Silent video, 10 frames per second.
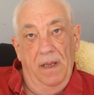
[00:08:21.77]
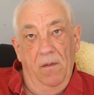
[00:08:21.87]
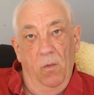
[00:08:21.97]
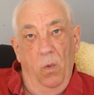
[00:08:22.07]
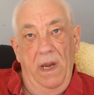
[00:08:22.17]

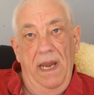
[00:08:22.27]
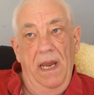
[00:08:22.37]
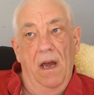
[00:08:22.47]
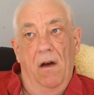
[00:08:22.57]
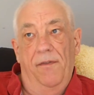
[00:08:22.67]
We
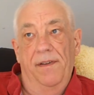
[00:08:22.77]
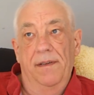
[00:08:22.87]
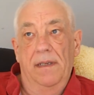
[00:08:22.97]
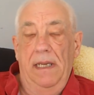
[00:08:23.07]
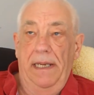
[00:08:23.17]

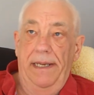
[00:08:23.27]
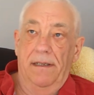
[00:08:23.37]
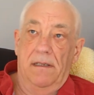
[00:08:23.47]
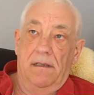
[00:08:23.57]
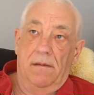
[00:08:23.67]
often
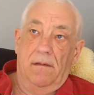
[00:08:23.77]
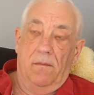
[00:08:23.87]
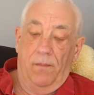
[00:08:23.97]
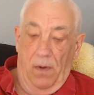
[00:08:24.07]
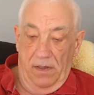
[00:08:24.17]
eat
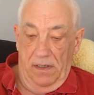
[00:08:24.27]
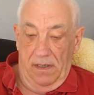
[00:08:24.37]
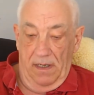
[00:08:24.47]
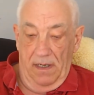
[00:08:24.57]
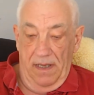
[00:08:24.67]
what
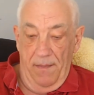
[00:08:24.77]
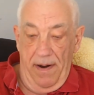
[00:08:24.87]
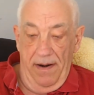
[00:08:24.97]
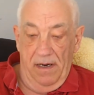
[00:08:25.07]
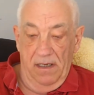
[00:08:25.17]
the
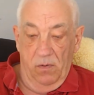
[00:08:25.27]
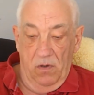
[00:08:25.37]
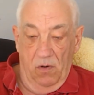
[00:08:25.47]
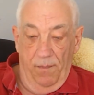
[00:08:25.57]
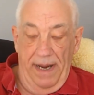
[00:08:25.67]
Americans would
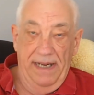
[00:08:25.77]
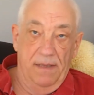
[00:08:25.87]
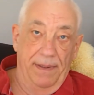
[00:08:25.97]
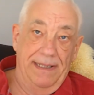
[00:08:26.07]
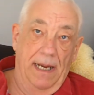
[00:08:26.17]
call
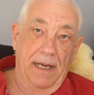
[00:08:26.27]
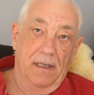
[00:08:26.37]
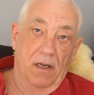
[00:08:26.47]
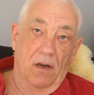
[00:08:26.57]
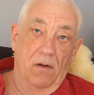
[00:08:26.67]
baked
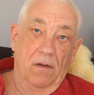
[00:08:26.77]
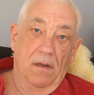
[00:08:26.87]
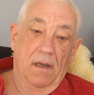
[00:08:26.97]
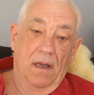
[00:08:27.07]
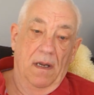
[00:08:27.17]
potato.
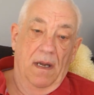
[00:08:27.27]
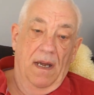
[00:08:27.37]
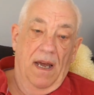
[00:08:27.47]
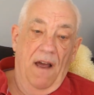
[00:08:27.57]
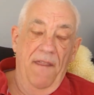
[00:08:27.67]

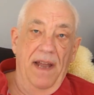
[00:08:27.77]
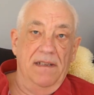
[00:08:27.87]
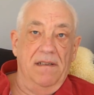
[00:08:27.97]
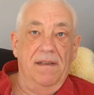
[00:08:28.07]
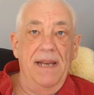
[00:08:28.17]
And
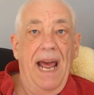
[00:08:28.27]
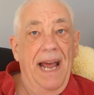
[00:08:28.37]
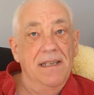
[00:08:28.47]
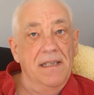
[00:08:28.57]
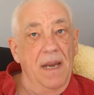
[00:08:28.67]
that
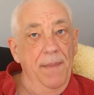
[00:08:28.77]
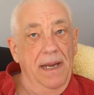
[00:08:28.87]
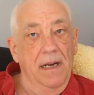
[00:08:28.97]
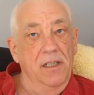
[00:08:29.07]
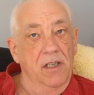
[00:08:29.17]
has some
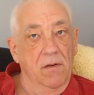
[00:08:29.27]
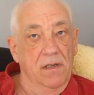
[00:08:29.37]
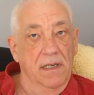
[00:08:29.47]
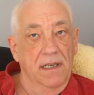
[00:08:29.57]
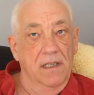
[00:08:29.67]
English
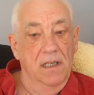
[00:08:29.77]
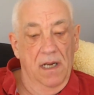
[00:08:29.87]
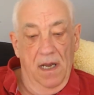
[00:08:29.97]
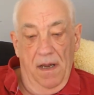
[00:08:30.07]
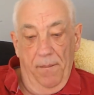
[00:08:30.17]
usage,
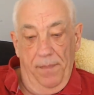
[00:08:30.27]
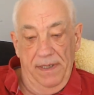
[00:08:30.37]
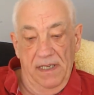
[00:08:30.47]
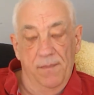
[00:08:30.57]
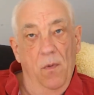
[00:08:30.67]

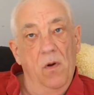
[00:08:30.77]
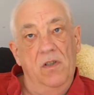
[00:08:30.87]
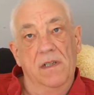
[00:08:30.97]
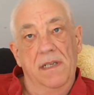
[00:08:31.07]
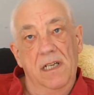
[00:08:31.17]
but it's more
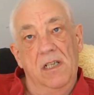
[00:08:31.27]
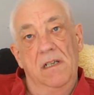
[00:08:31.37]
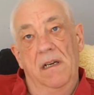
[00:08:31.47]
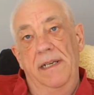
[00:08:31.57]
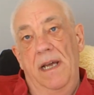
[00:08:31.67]

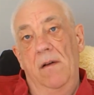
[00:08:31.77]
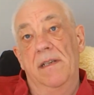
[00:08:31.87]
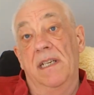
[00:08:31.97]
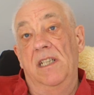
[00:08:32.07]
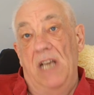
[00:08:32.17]
traditionally known
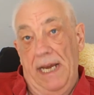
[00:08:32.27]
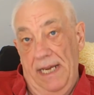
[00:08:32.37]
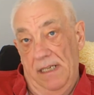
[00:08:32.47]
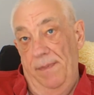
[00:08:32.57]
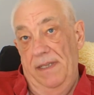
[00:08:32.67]
as a
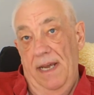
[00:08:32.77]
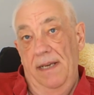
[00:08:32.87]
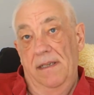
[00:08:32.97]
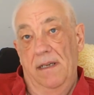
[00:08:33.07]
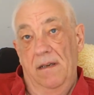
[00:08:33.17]
jacket
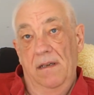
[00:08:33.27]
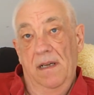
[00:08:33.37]
potato.